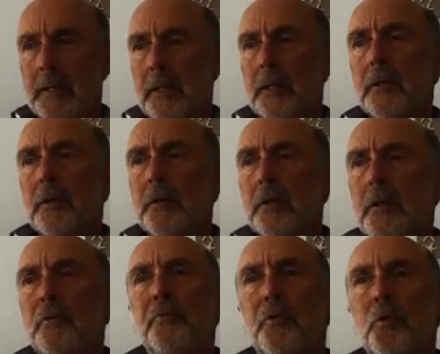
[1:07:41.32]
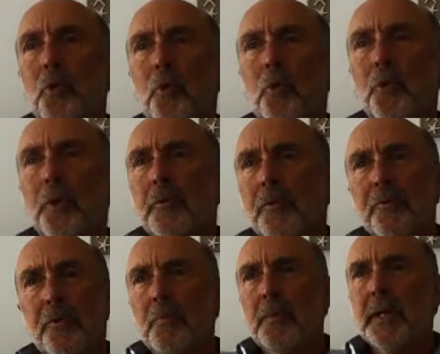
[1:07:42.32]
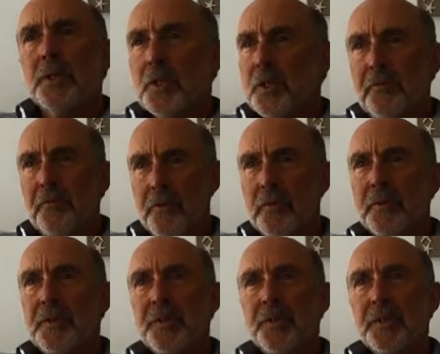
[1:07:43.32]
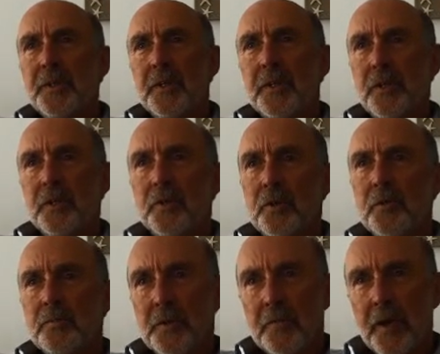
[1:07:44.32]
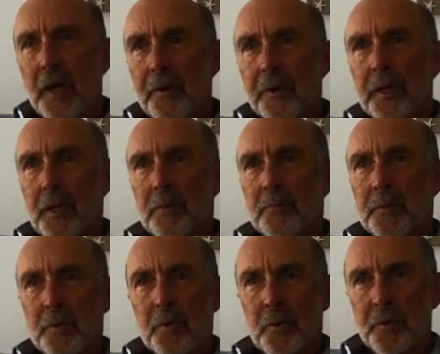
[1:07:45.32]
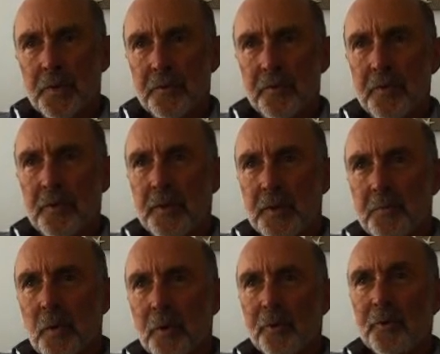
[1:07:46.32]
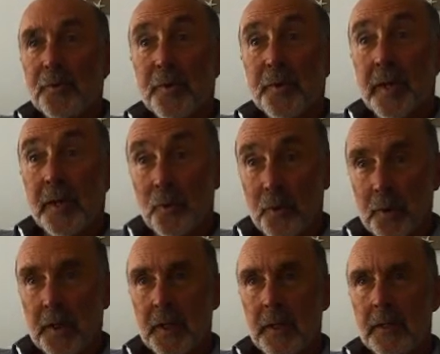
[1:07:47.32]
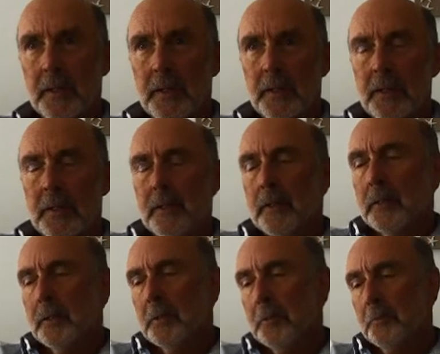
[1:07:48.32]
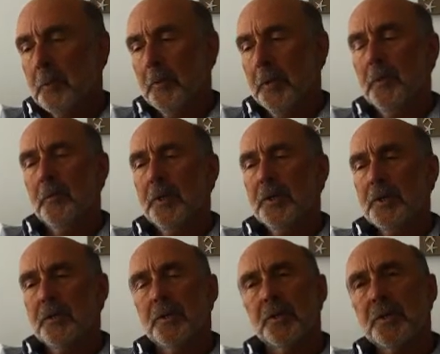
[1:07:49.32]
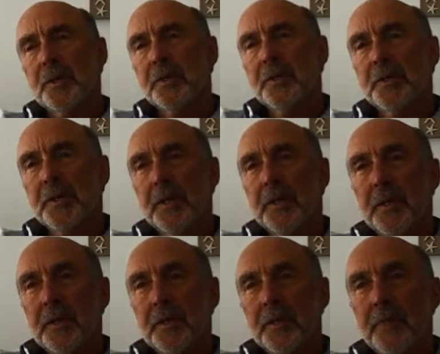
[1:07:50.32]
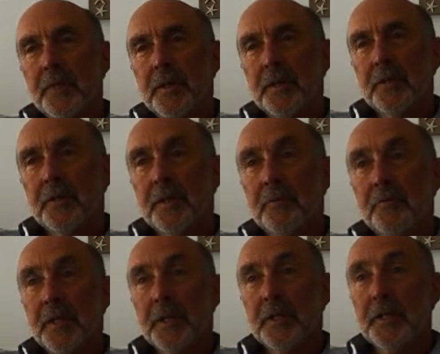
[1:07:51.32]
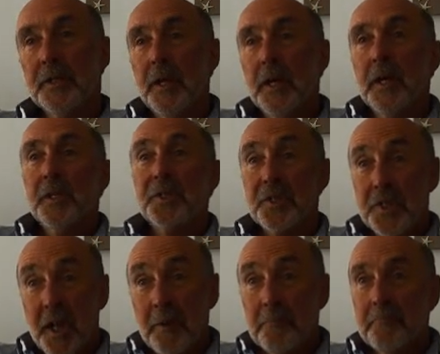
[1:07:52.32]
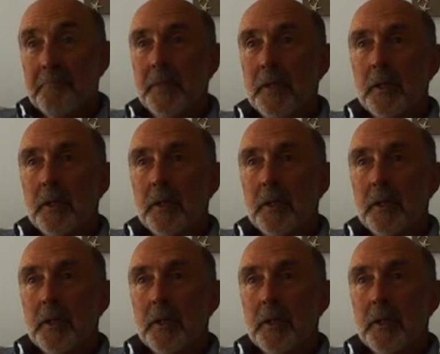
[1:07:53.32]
and overall there wasn't much difference in terms of outcomes across the various models that they looked at. Yeah. Uh, but when the researchers started to study it, they found that in fact in, in some